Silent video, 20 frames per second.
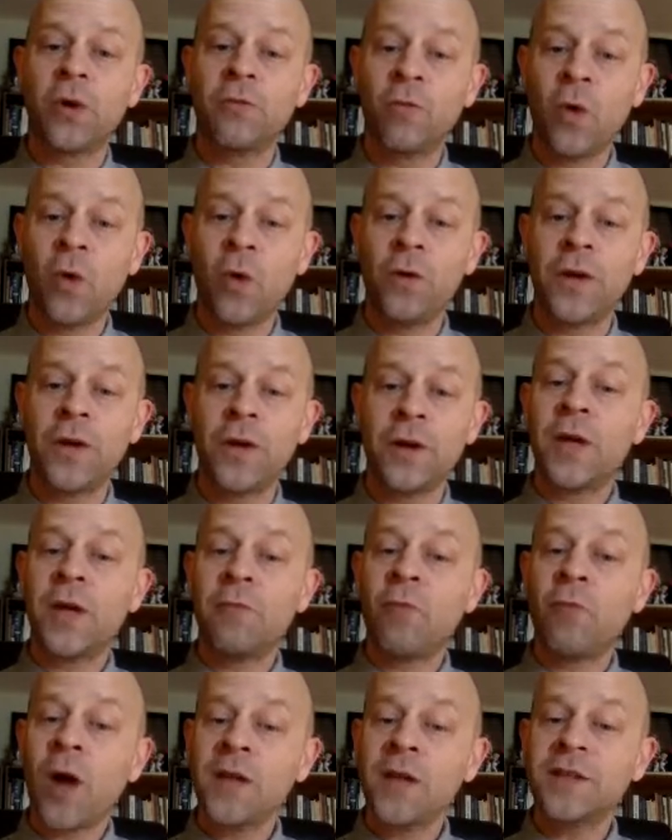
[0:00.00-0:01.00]
role here.
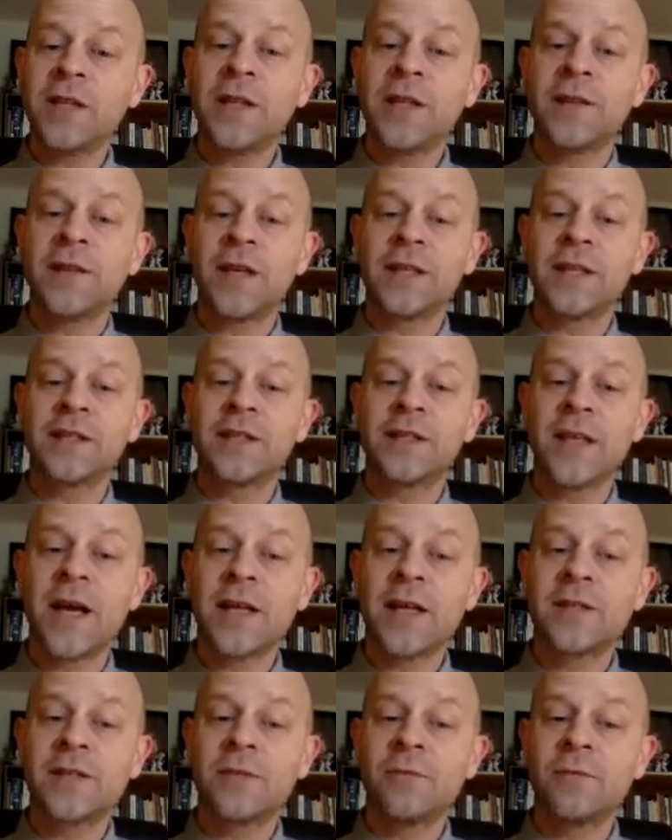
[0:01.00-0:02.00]
Ronson thinks
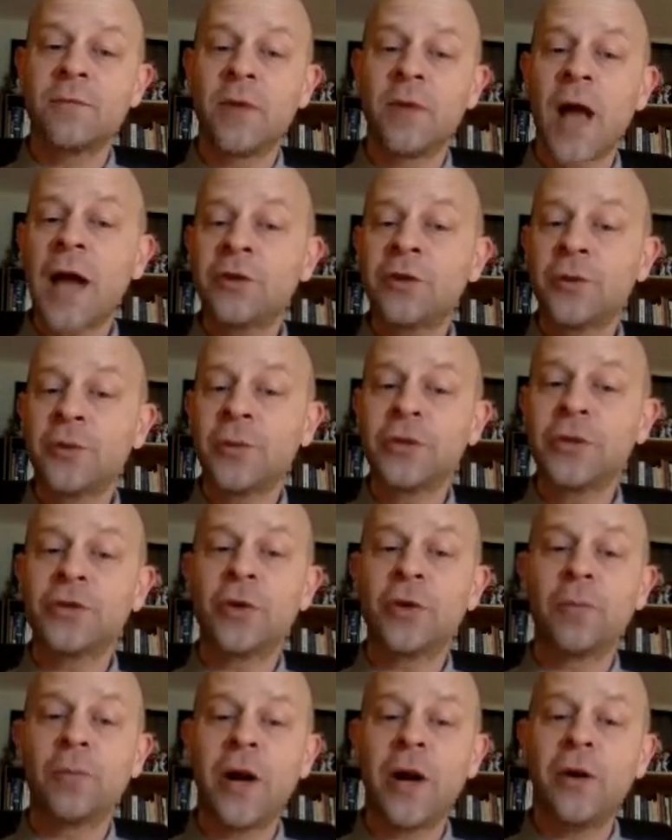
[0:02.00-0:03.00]
that
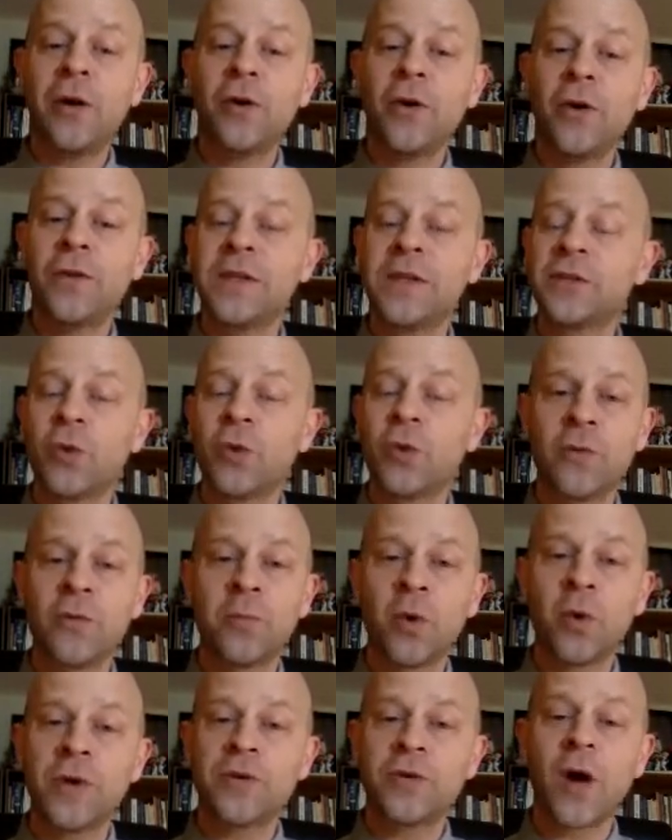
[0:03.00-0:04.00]
attributional parenthood, these sort of
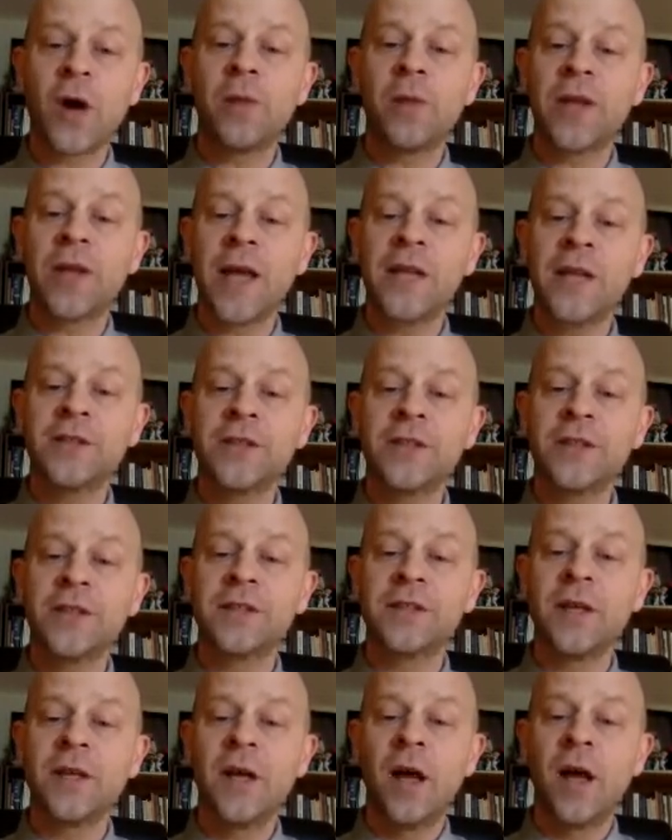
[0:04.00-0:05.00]
parental
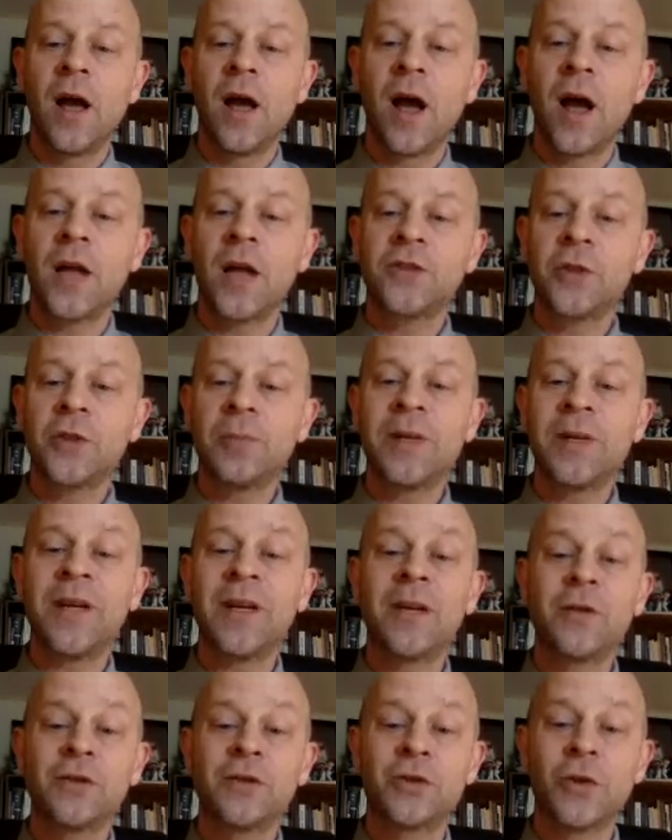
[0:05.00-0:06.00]
obligations, should be
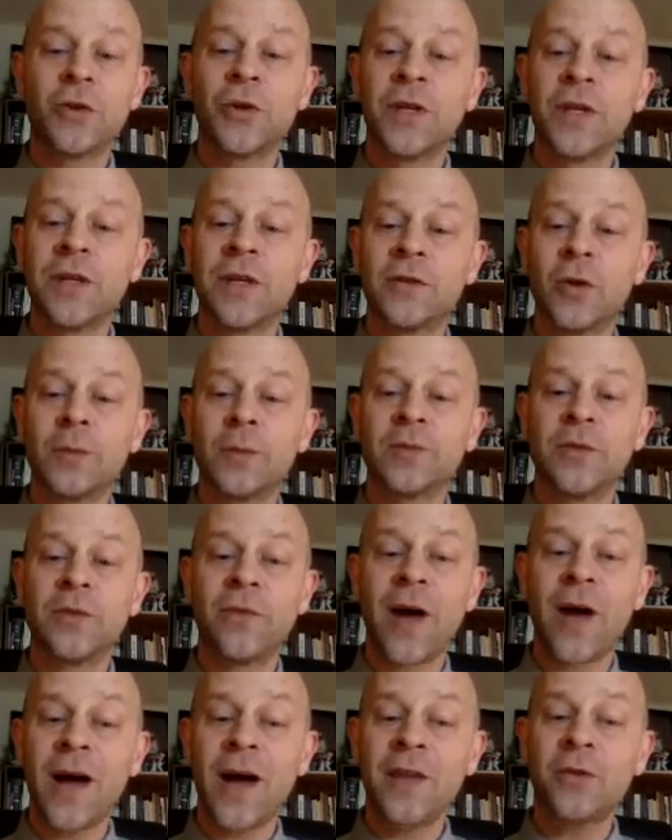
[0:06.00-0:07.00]
understood in terms of
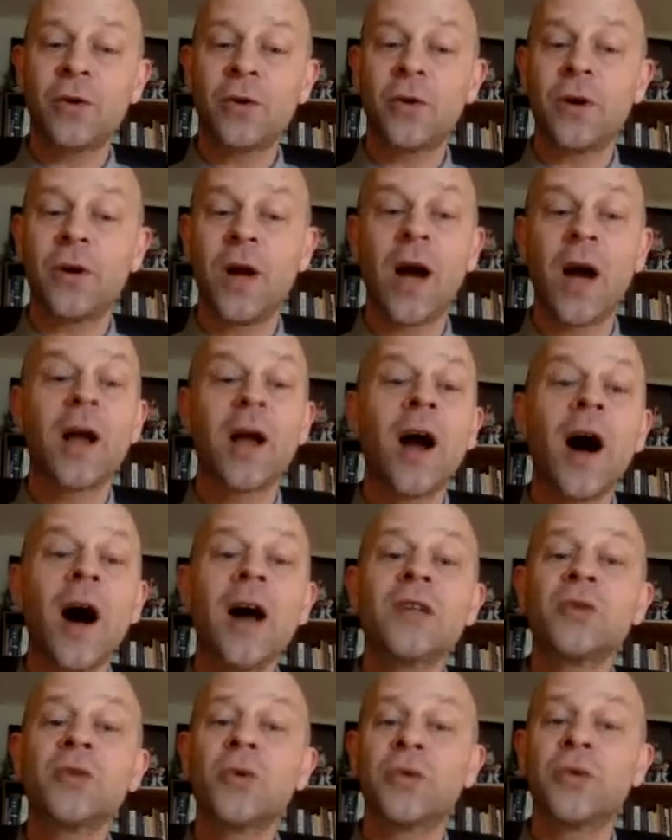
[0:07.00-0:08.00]
either a
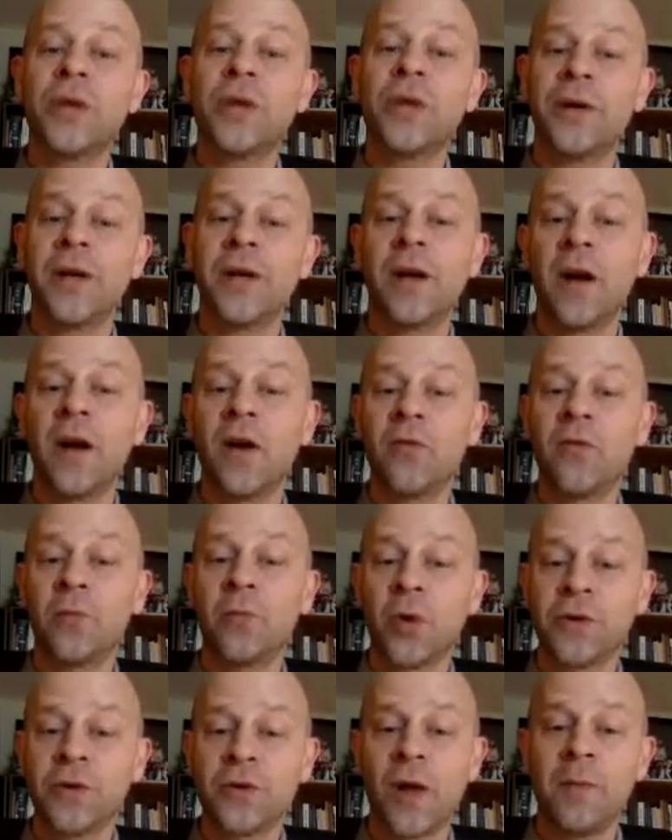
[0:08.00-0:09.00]
causal theory of
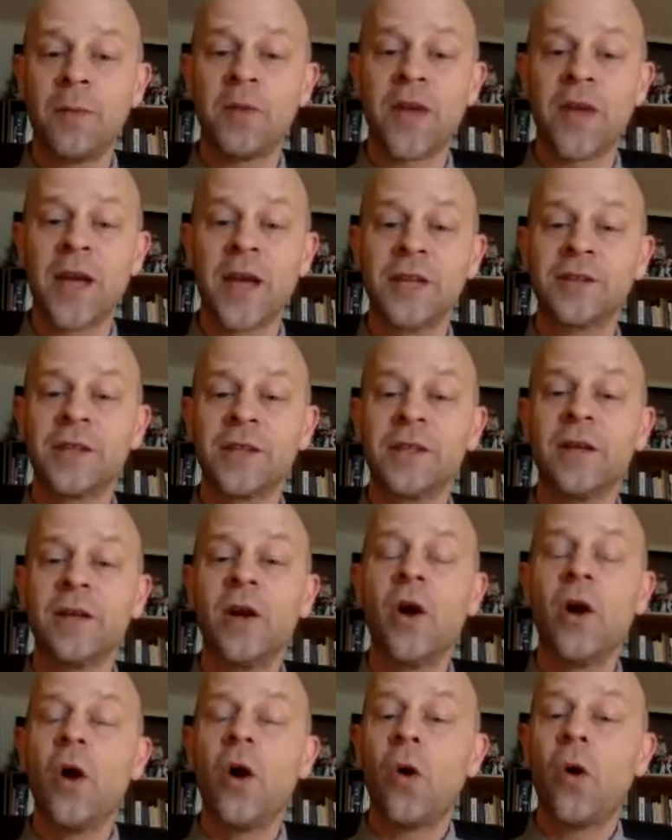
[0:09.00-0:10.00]
parental obligation
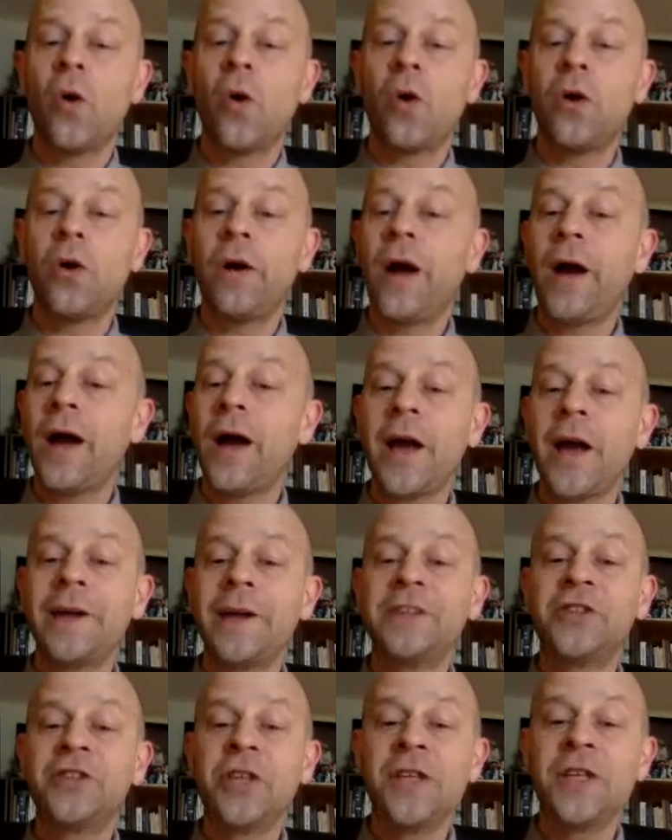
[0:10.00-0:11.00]
or a kind
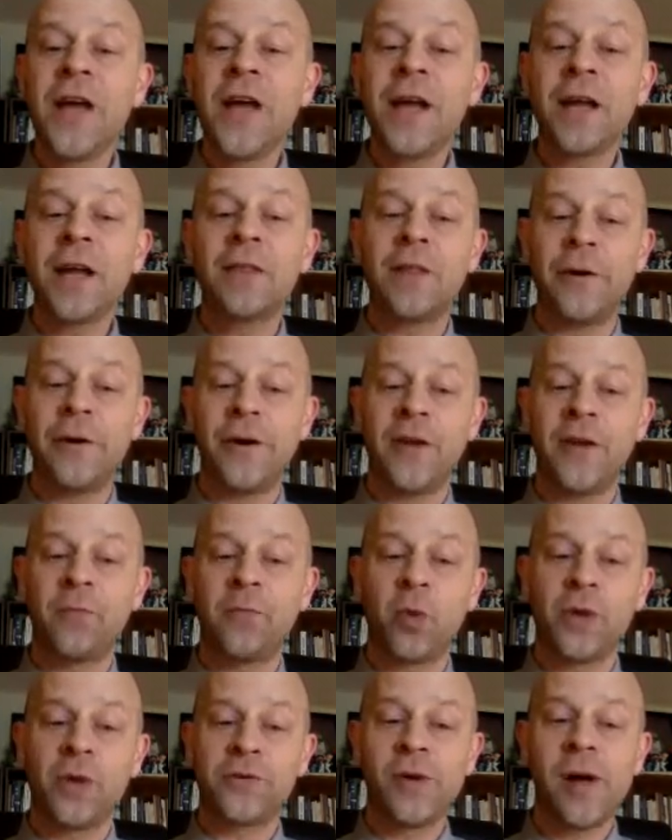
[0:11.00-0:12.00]
of genetic theory of
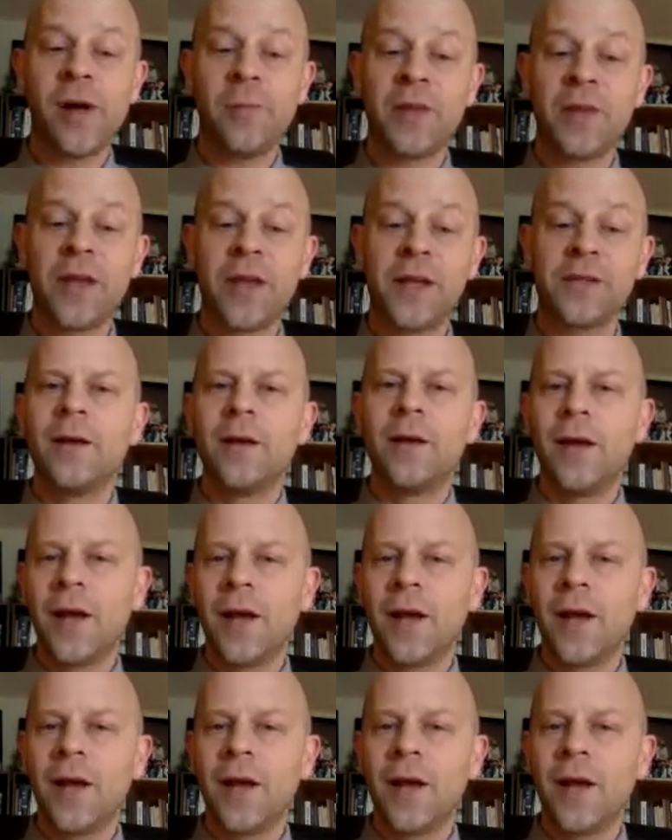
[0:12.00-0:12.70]
parental obligation.